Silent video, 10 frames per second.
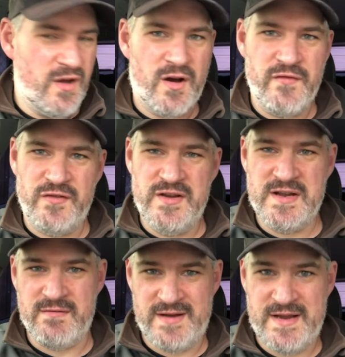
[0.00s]
I feel you
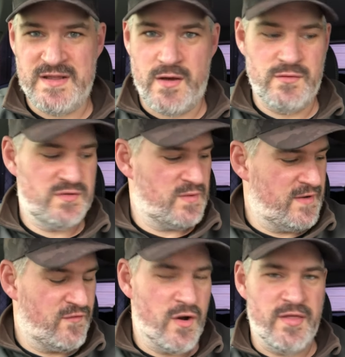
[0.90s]
don't need those when
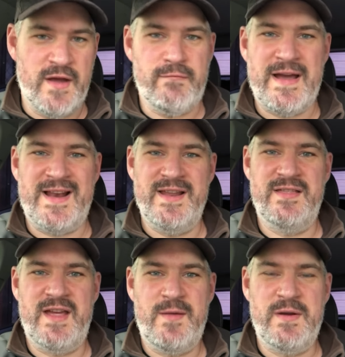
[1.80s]
you've got that
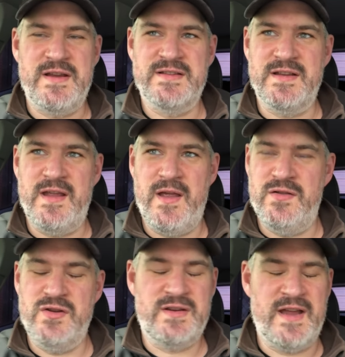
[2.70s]
rattling there, because
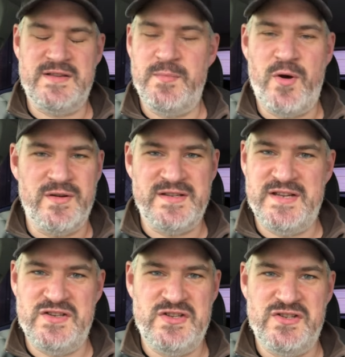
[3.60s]
it just gets a pike's
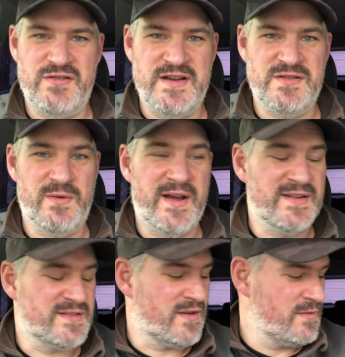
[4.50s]
attention straight
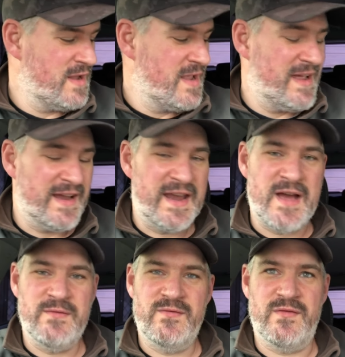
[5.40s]
away. So, and
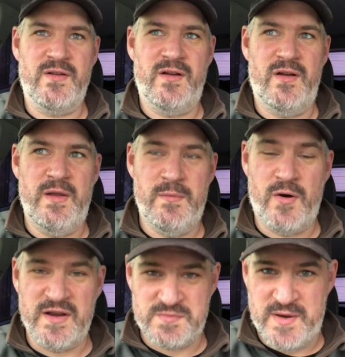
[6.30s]
can, in
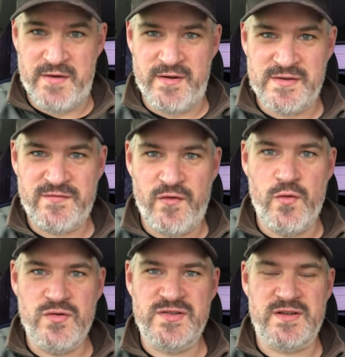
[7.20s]
my experience,
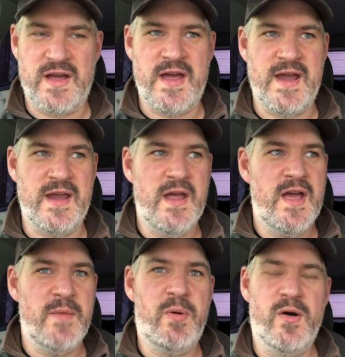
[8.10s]
force a
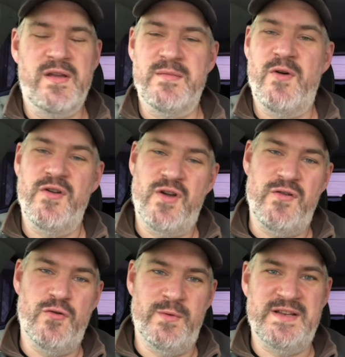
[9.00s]
pike that might
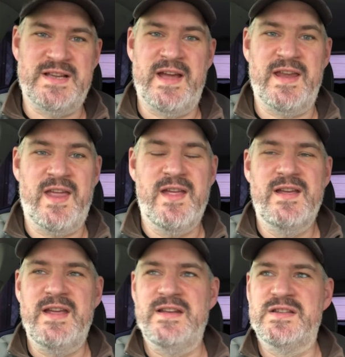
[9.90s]
not normally take
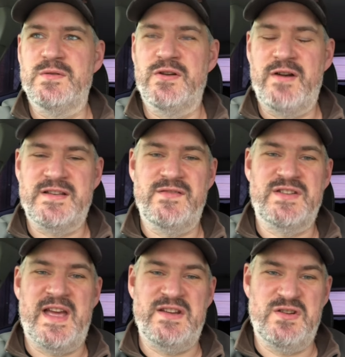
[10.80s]
into an aggressive
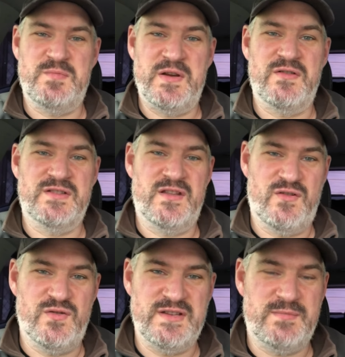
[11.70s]
take just because of the
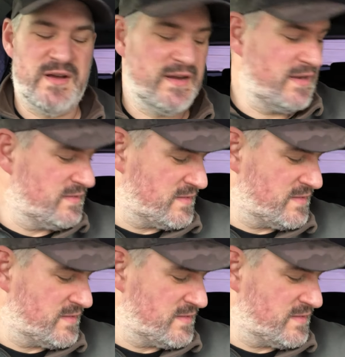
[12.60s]
noise it's making.